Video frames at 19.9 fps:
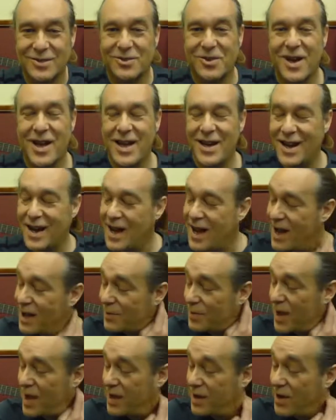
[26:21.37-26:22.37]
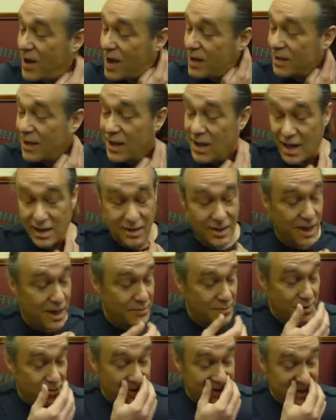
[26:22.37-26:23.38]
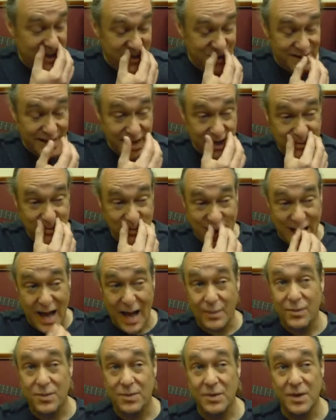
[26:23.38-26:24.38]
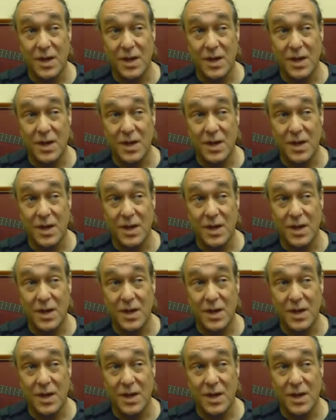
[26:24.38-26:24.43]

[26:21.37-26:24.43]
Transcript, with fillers: Right on, man. No, I'd love I'd love to visit, and thanks, Bob.